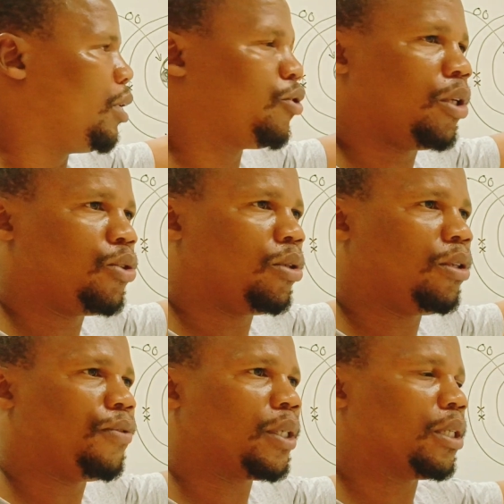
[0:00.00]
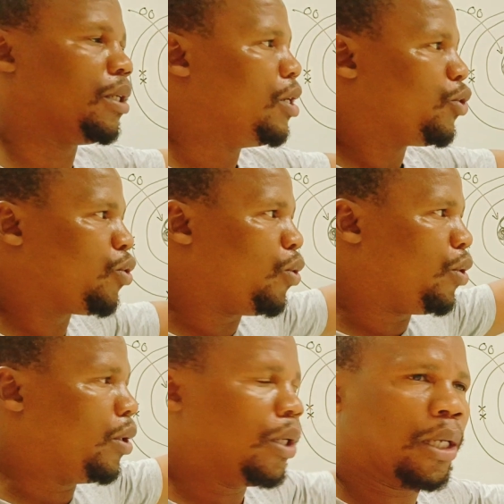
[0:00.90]
This one is not deflected. So
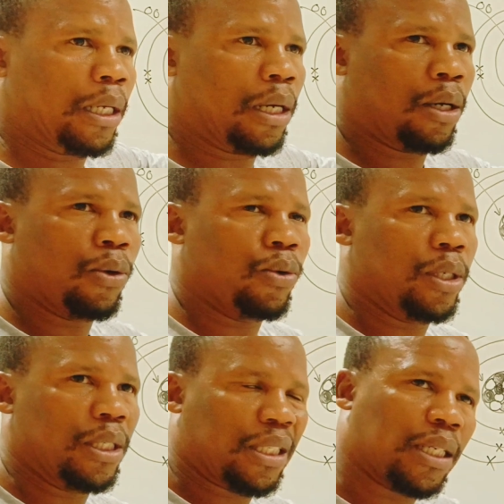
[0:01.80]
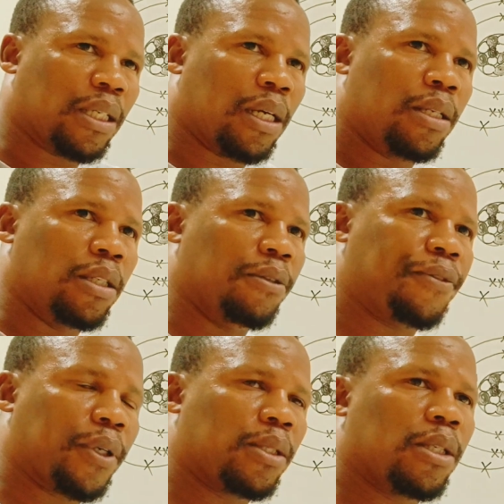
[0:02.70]
we'll discuss the
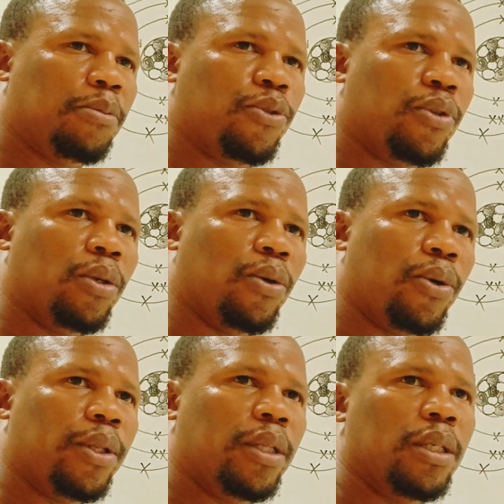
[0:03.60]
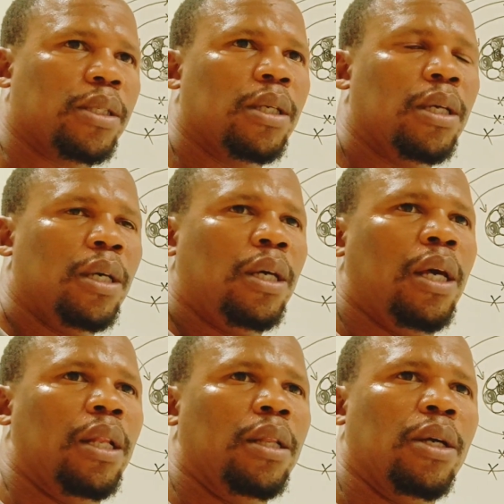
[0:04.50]
differences between all these
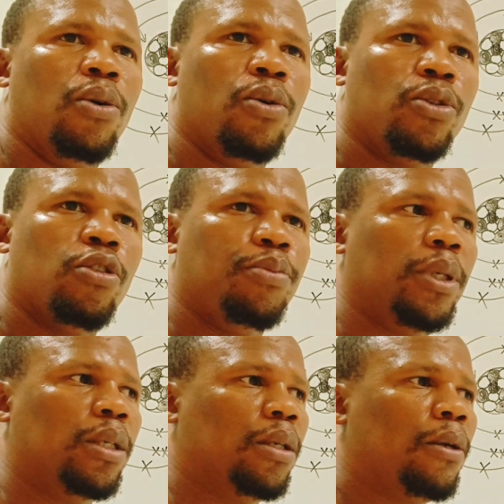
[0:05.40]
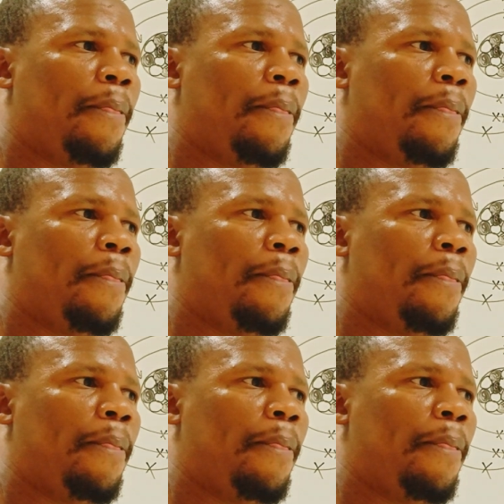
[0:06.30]
and the whole topic.